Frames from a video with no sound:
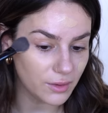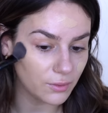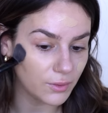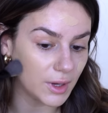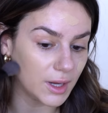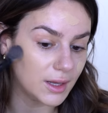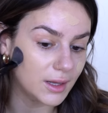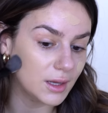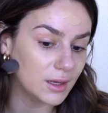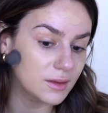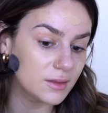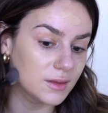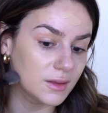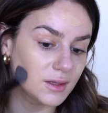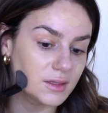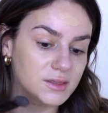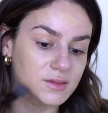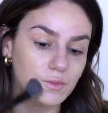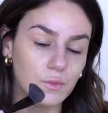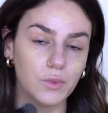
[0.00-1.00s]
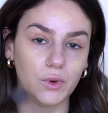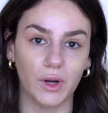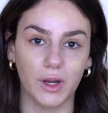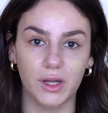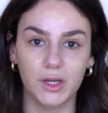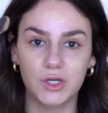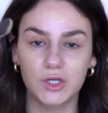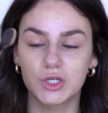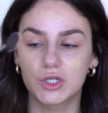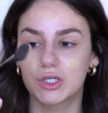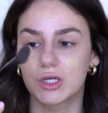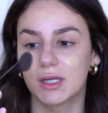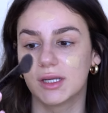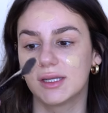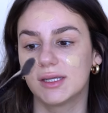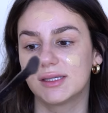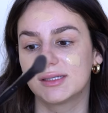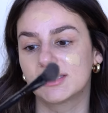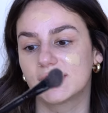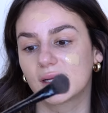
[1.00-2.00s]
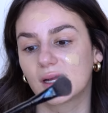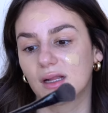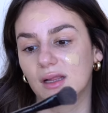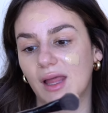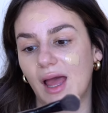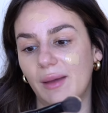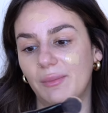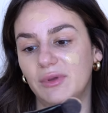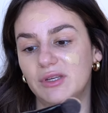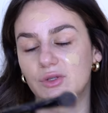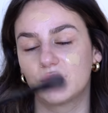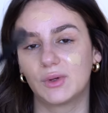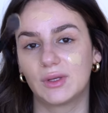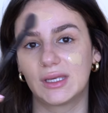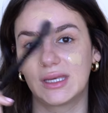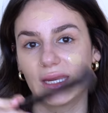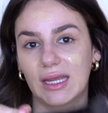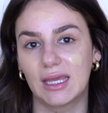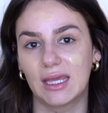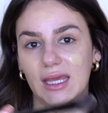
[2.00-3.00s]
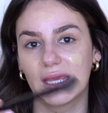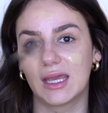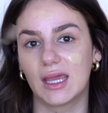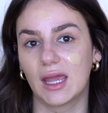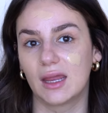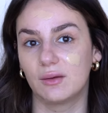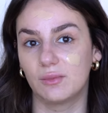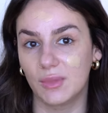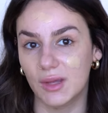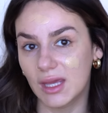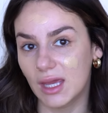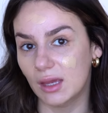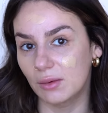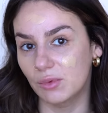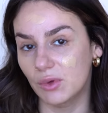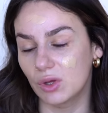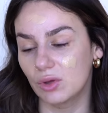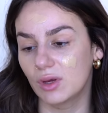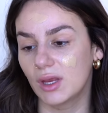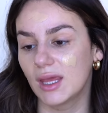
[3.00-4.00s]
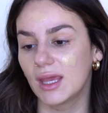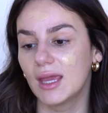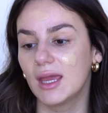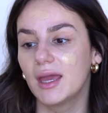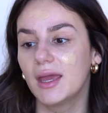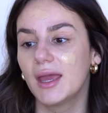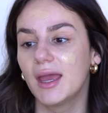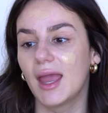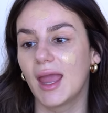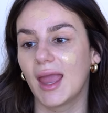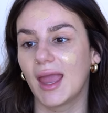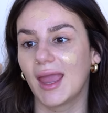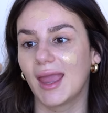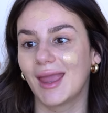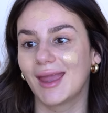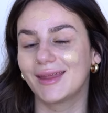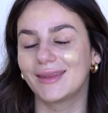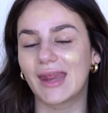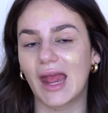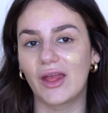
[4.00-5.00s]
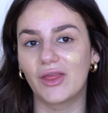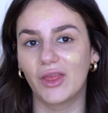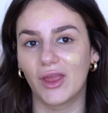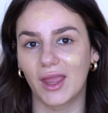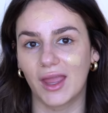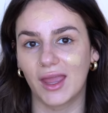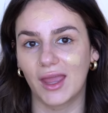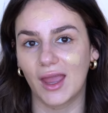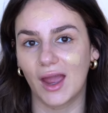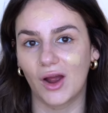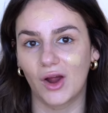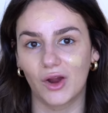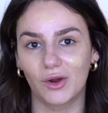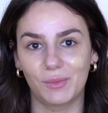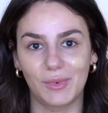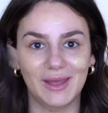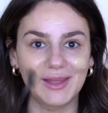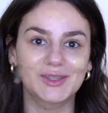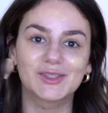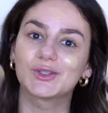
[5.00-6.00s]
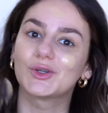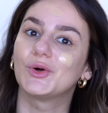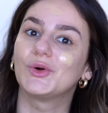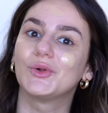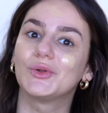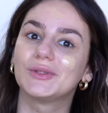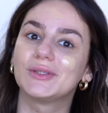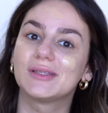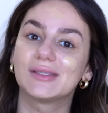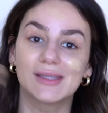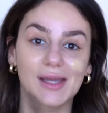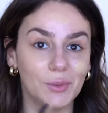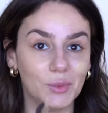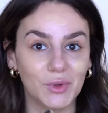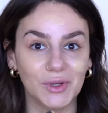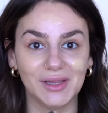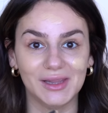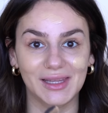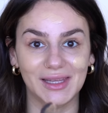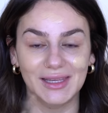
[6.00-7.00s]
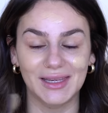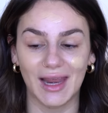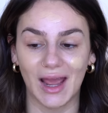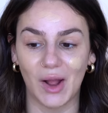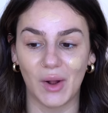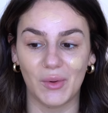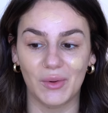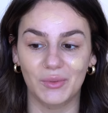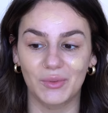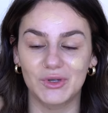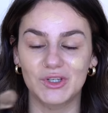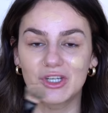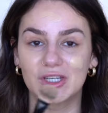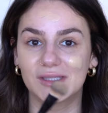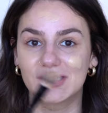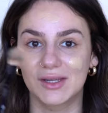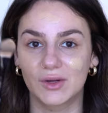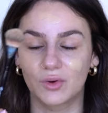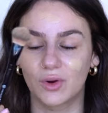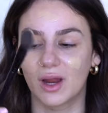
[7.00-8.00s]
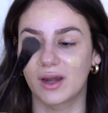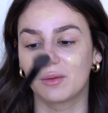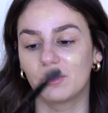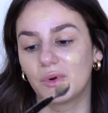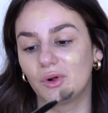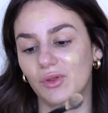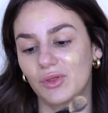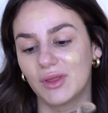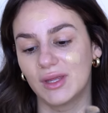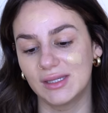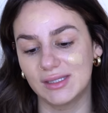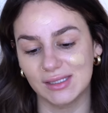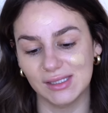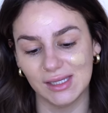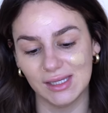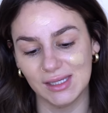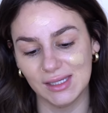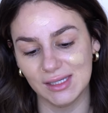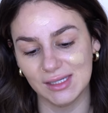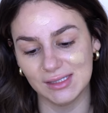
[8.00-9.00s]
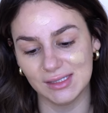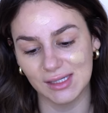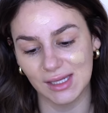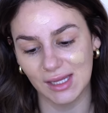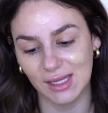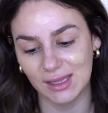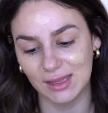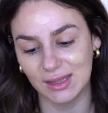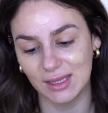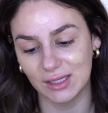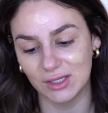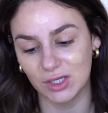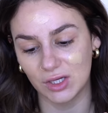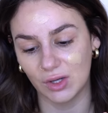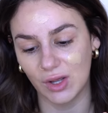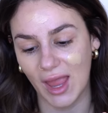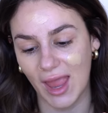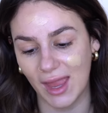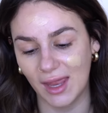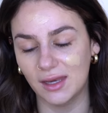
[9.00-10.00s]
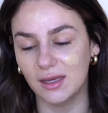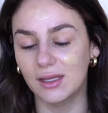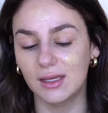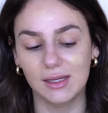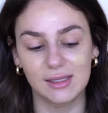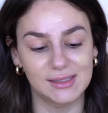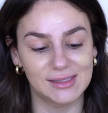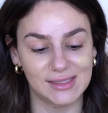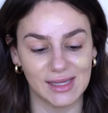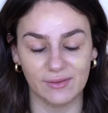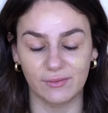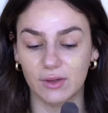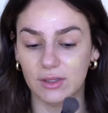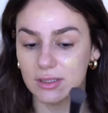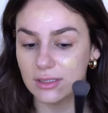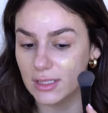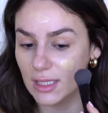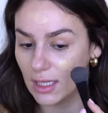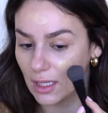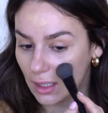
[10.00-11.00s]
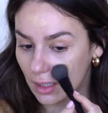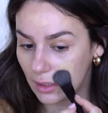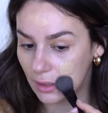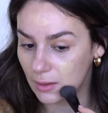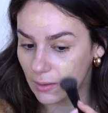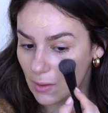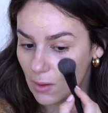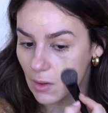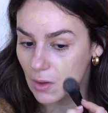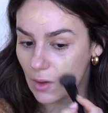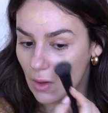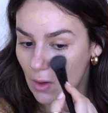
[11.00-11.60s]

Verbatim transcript: the way, this brush is the collab between Nikki and BK Beauty, and they are being sold separately now, which is incredible. This is the N17